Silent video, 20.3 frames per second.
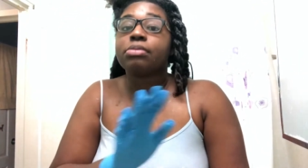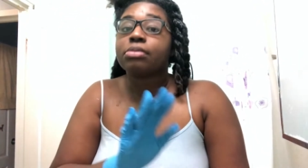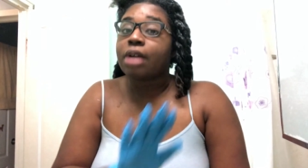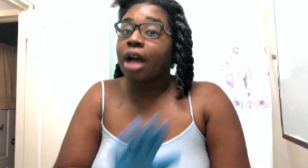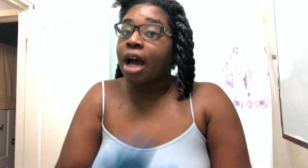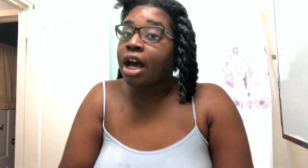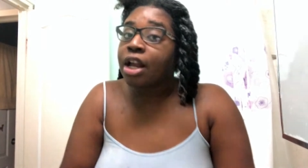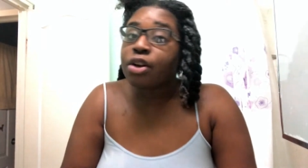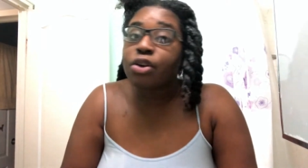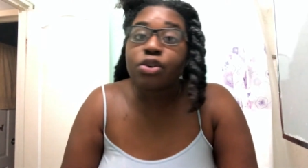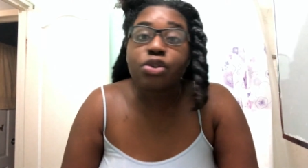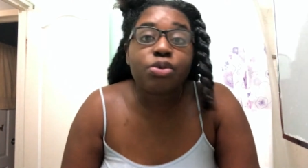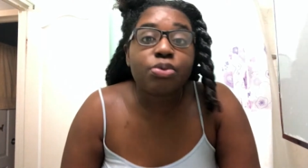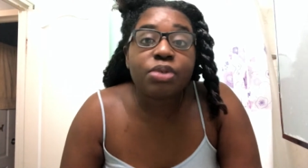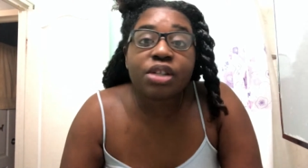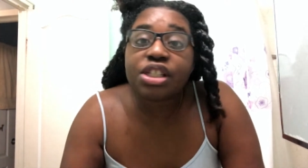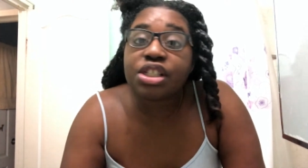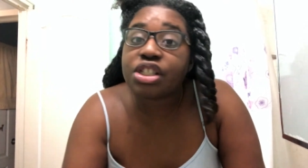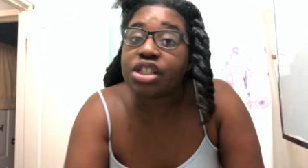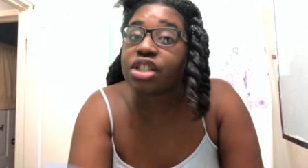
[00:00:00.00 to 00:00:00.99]
I know you would
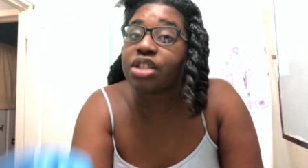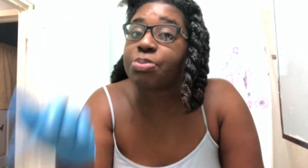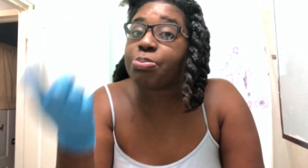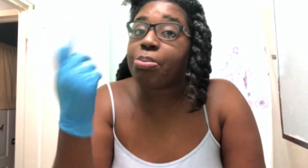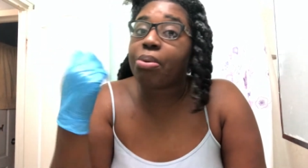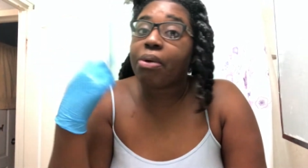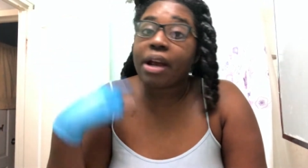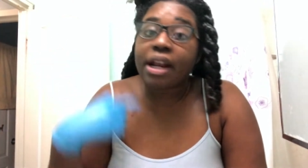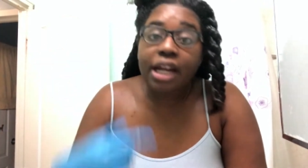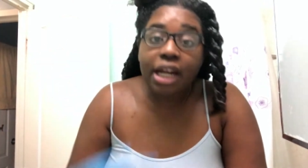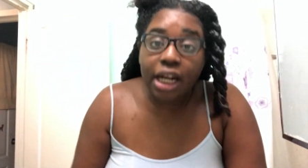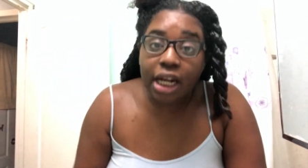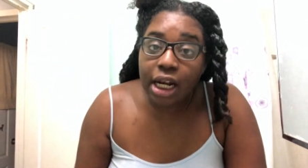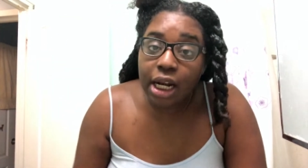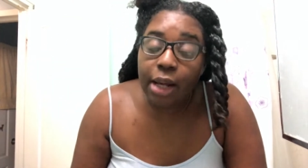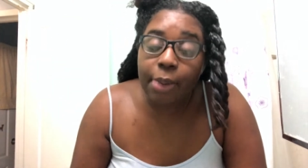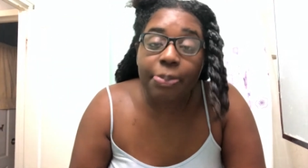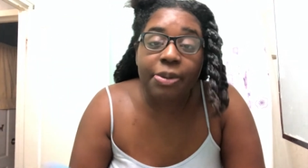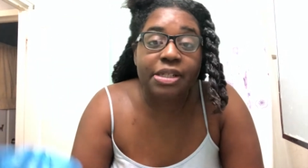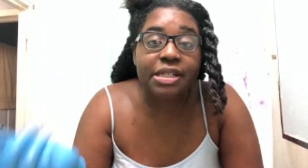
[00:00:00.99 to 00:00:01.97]
have just braided it
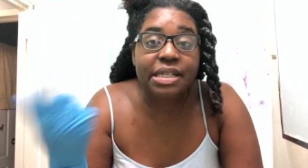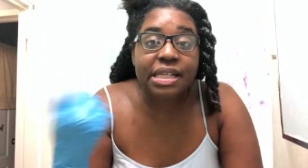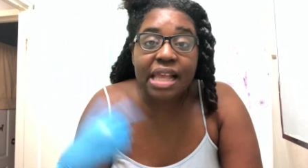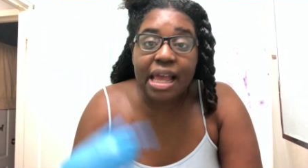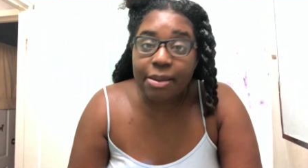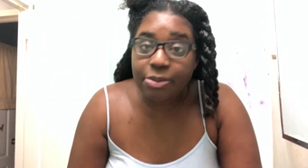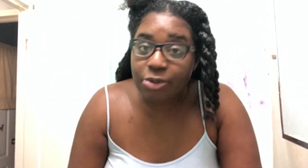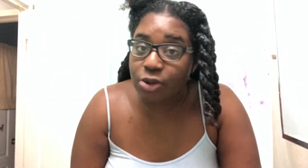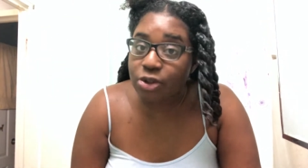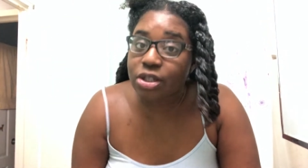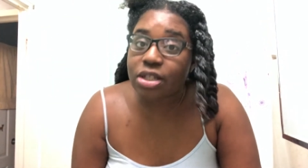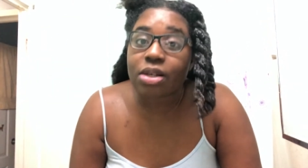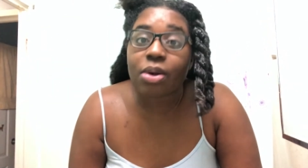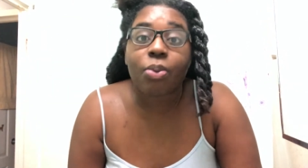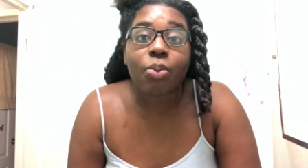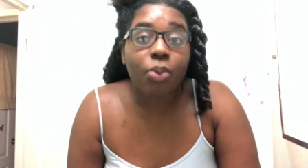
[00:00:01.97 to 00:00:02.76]
up and slapped on some